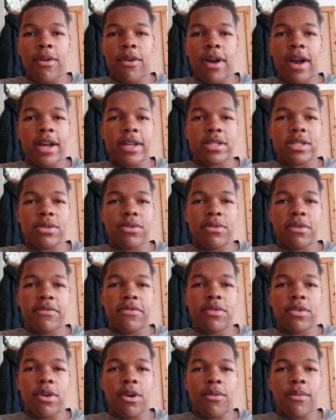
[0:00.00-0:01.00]
high school, if
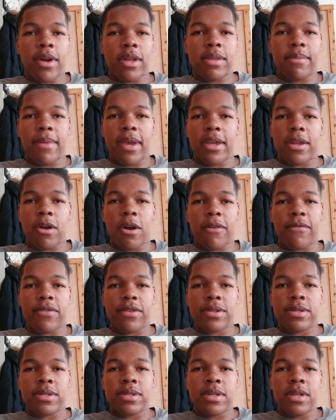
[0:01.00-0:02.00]
you go around the main
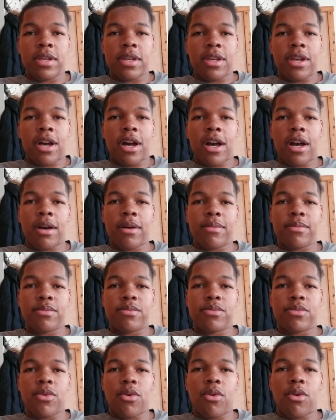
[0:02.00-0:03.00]
office, right
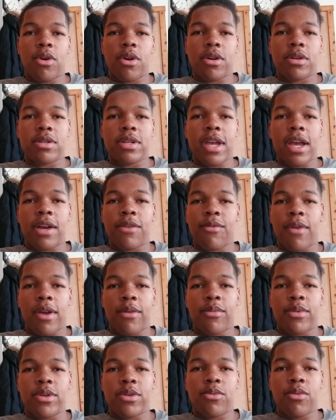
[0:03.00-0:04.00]

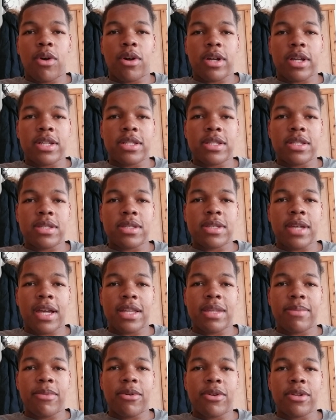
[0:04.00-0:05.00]
when you walk
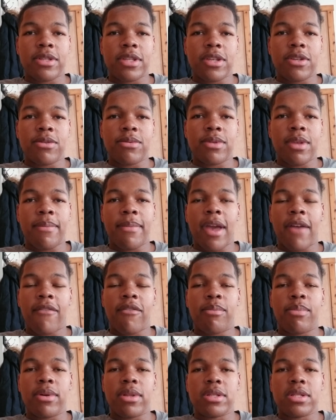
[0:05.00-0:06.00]
inside the building, they may have a
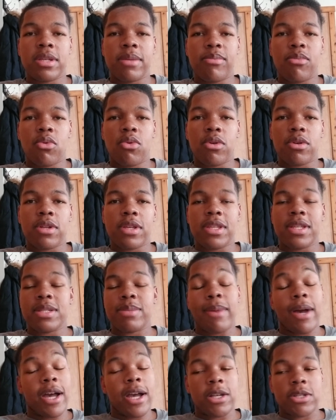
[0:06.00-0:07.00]
bulletin board, at least
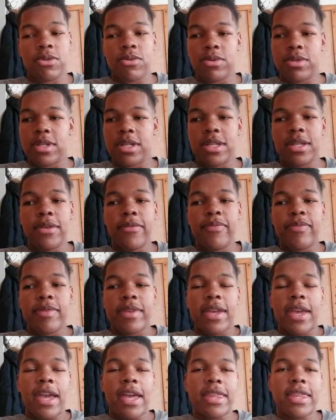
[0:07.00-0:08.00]
my high school did.
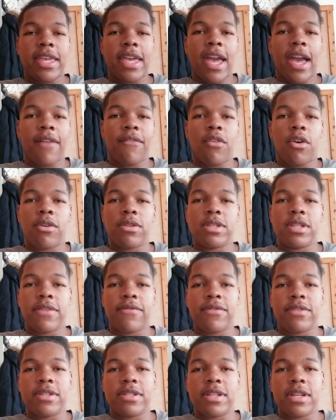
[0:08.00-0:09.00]
And they have all the
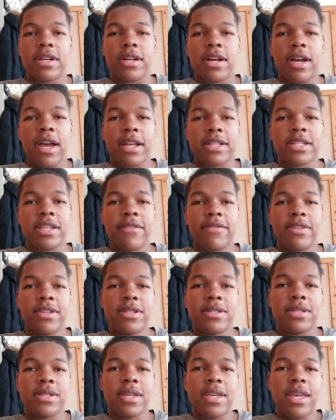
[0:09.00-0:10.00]
different
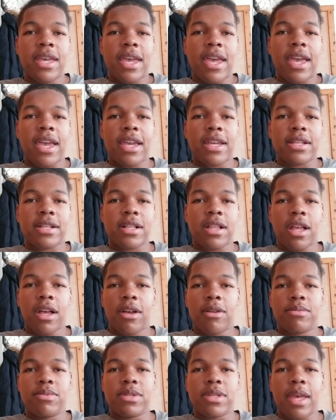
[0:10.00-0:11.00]
activities and
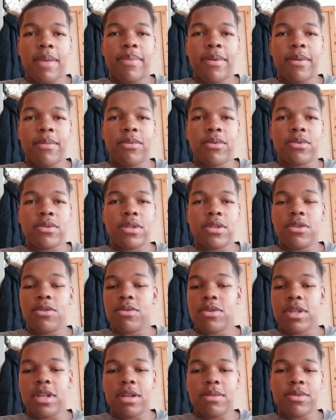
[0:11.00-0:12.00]
clubs that people with the new
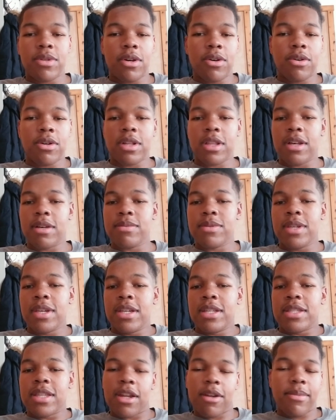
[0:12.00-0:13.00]
clubs, the old clubs
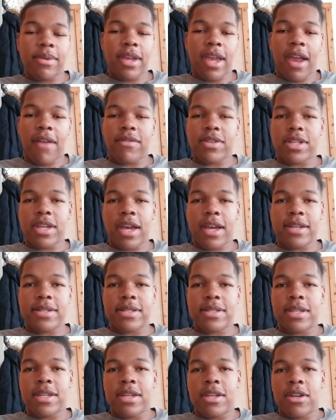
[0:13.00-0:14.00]
that are being
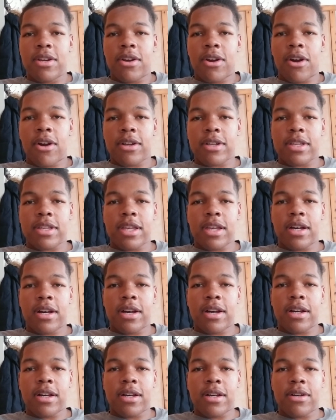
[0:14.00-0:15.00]
advertised on
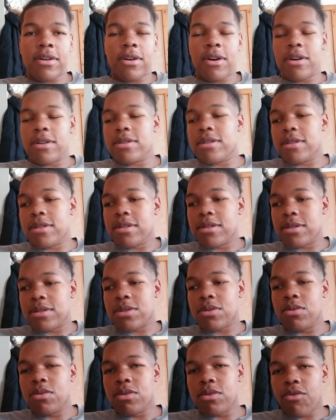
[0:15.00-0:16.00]
the
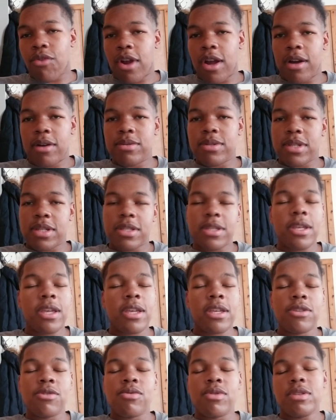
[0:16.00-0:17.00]
school grounds, and
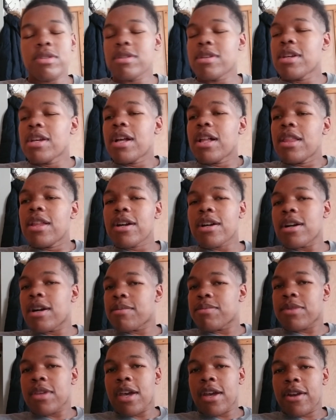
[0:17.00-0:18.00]
that you can look
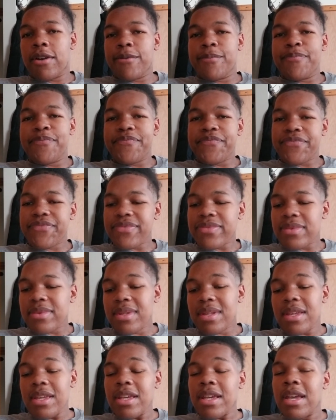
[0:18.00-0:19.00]
up there
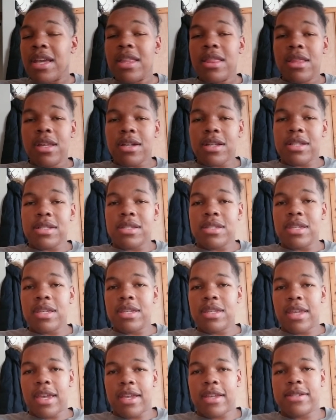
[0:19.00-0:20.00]
and look and see
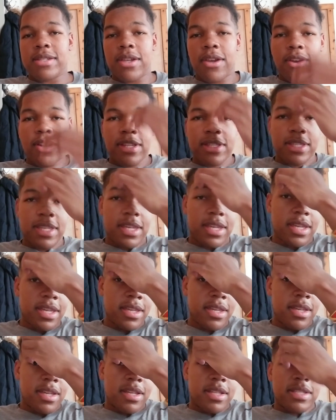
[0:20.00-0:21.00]
like, is there anything
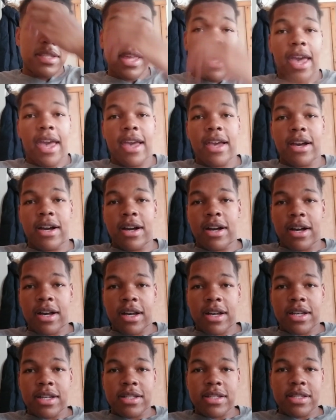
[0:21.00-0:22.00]
that
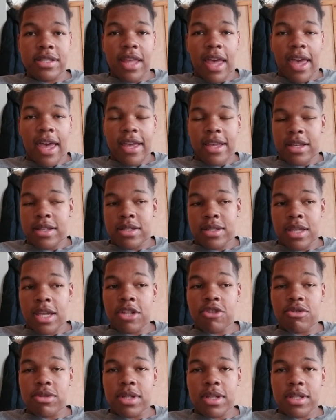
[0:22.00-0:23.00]
that is
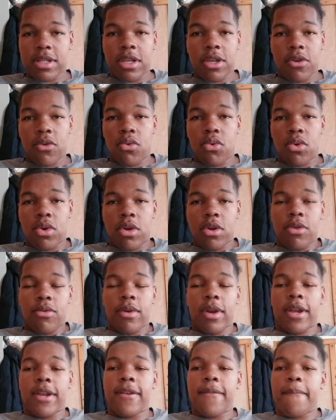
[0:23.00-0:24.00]
interesting to you,
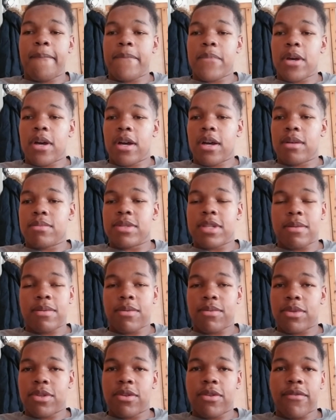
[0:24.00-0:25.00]
right? Same thing
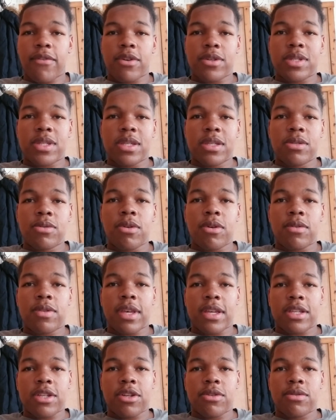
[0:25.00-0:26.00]
with the university. You go to
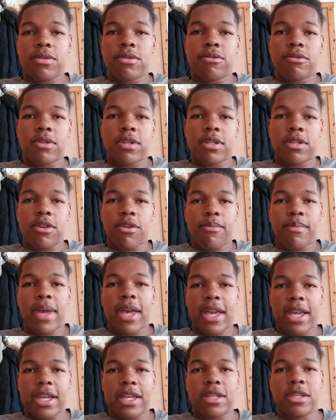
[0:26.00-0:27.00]
like your union, your
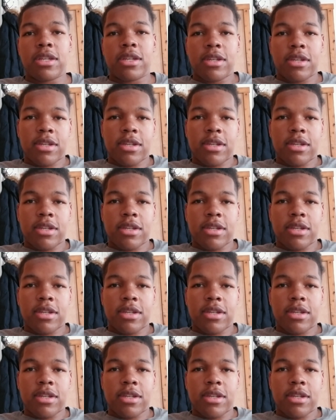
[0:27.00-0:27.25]
main